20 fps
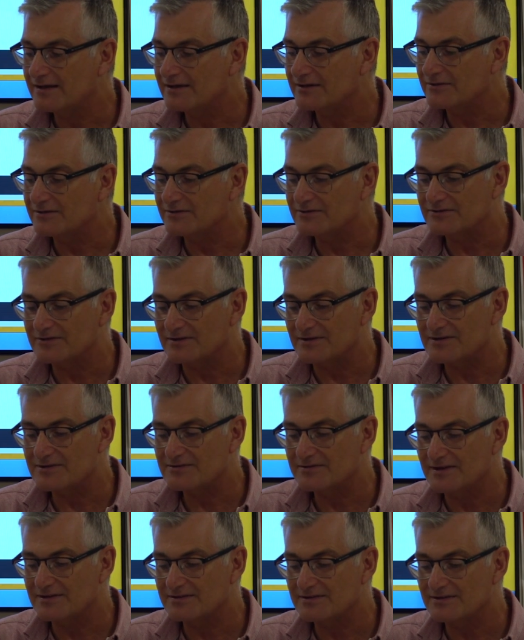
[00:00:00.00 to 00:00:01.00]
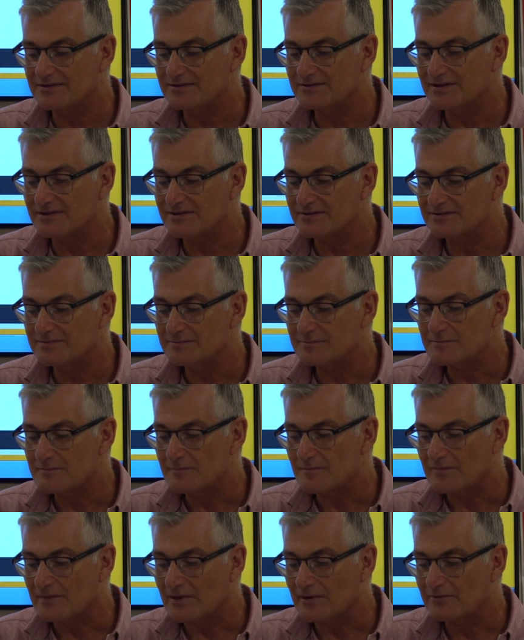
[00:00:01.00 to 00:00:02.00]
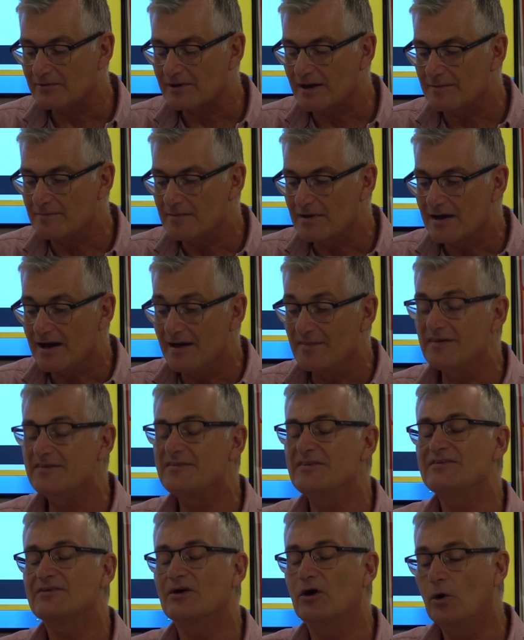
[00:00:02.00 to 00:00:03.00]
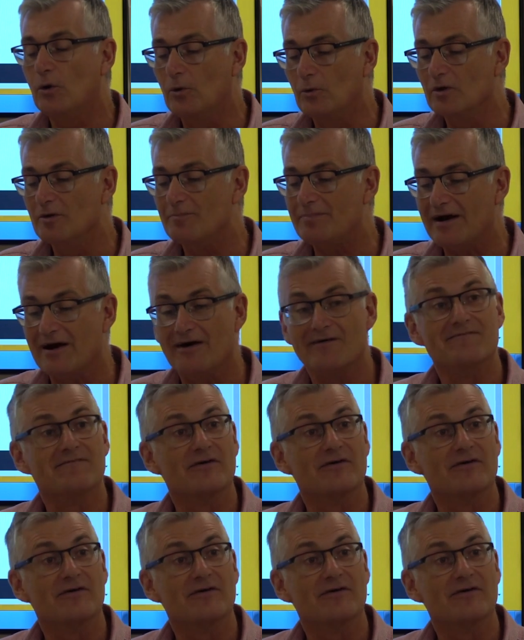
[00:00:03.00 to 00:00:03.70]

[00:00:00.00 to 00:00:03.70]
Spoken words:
you'll see the sentences. Okay, and this is all about